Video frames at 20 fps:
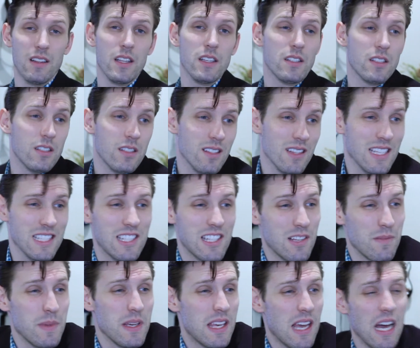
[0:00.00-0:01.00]
This this can
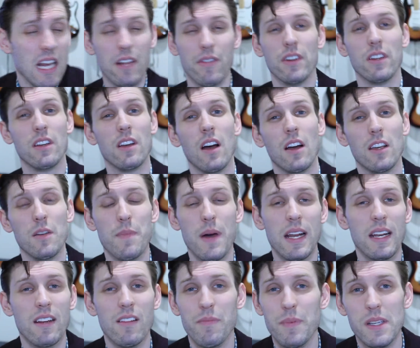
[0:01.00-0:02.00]
be kind of a, a
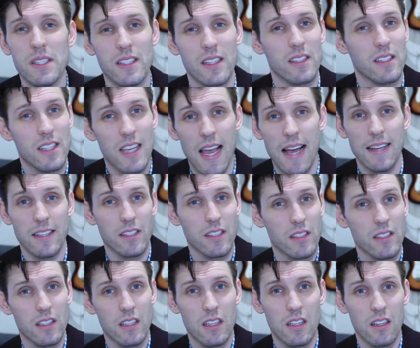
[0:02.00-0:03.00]
competitive business, yes.
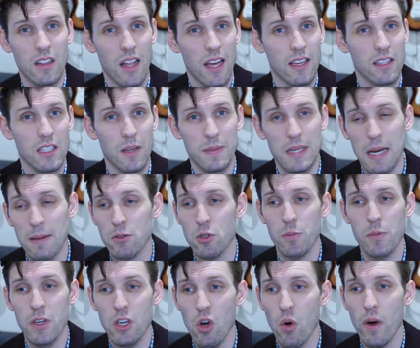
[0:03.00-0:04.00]
Like sometimes you'll
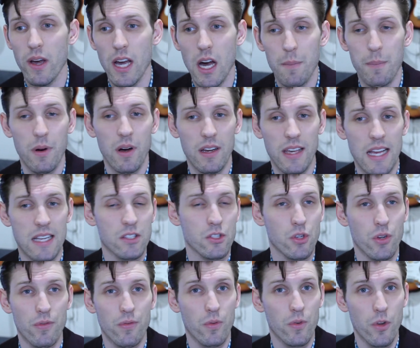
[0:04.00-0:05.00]
be going up against
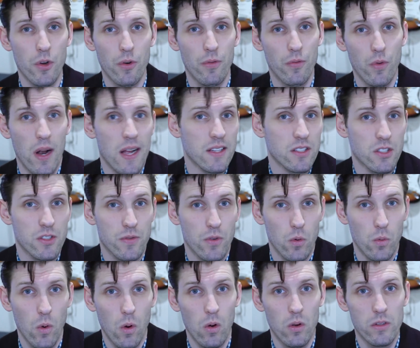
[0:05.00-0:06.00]
your your friends for
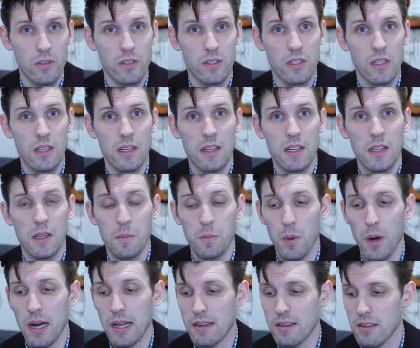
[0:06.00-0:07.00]
roles.
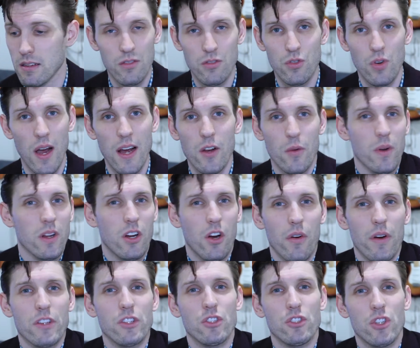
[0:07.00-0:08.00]
But try to
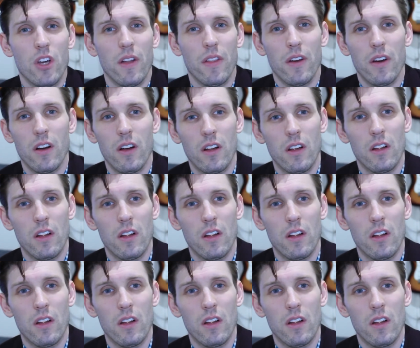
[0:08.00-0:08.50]
encourage each other.